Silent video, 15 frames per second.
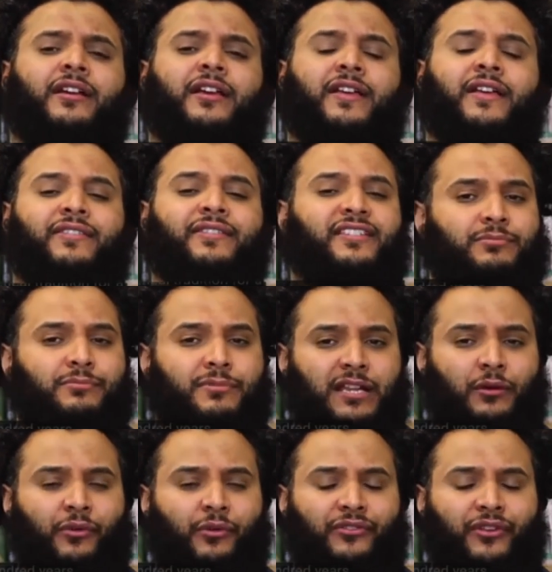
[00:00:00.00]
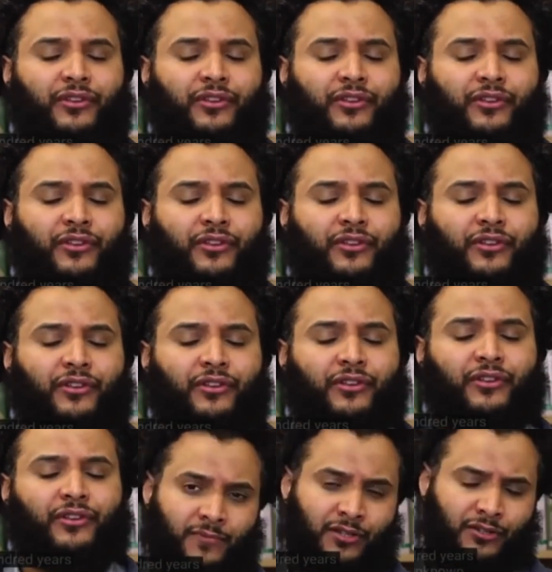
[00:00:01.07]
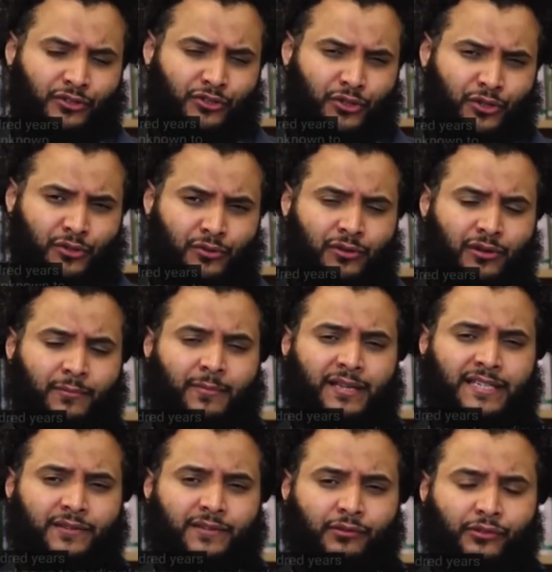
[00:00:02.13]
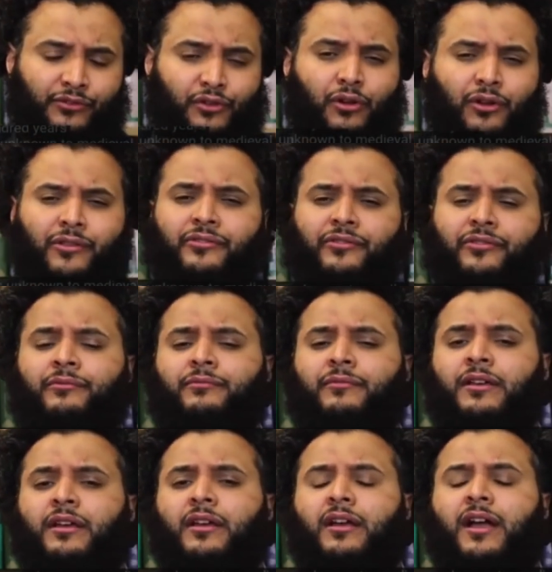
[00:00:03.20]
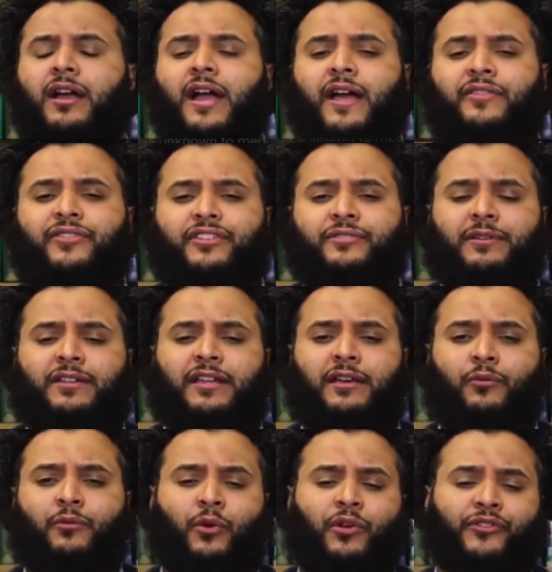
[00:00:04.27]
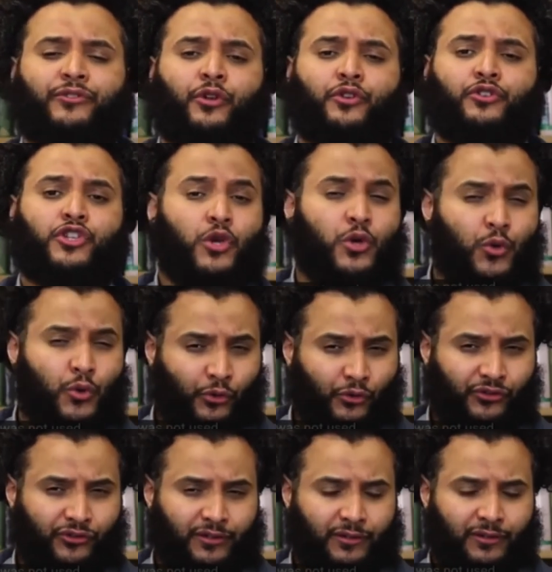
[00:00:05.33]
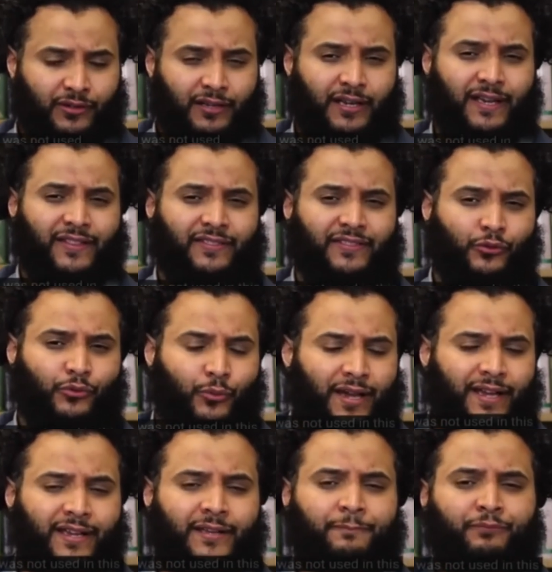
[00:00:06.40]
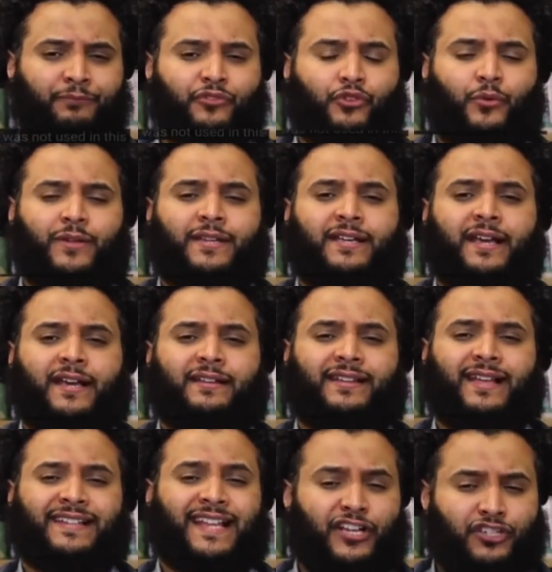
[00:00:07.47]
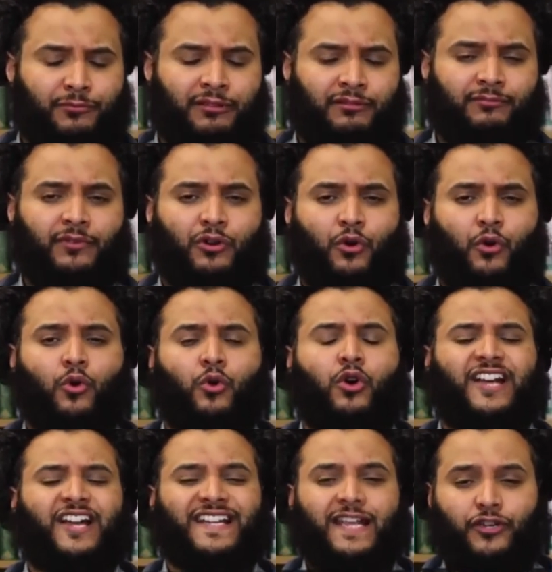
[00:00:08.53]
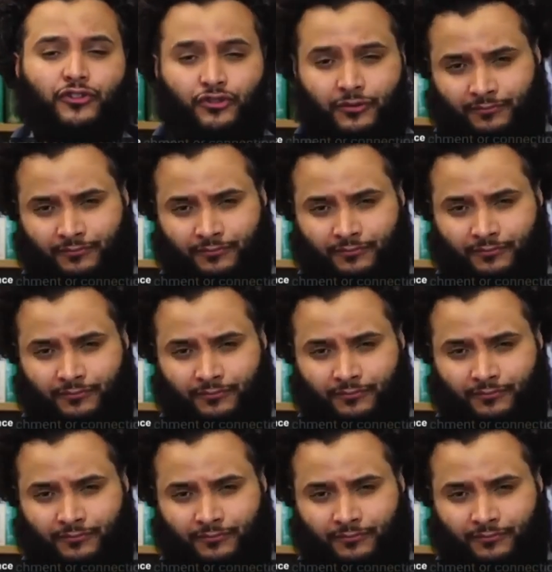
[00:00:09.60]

this meaning was unknown to medieval scholars and this meaning was not used in this way to indicate attachment or connection.